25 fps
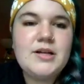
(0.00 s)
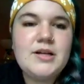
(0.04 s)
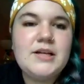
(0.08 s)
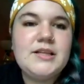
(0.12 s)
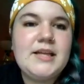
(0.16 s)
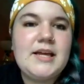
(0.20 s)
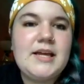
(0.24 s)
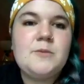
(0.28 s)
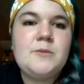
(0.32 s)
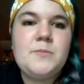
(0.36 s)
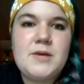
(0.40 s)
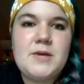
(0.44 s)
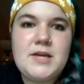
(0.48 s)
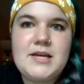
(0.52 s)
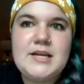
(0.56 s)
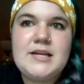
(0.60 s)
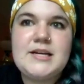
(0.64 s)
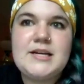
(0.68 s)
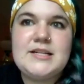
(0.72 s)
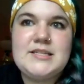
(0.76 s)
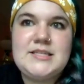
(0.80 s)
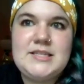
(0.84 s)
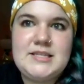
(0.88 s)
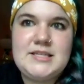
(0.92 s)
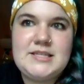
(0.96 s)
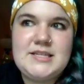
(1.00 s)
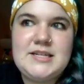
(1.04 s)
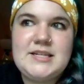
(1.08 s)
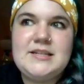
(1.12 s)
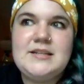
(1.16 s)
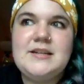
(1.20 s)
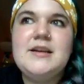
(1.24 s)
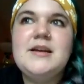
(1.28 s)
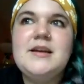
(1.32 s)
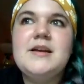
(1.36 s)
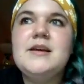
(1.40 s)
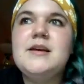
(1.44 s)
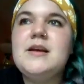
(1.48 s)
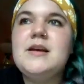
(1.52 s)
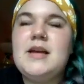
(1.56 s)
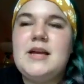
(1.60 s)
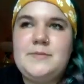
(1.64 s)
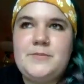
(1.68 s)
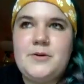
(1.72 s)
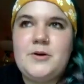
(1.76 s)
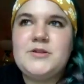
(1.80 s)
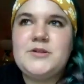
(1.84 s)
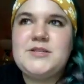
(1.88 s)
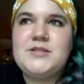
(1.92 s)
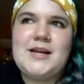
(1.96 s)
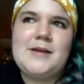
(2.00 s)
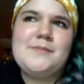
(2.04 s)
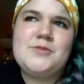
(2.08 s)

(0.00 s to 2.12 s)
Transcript: and like being consistent and posting.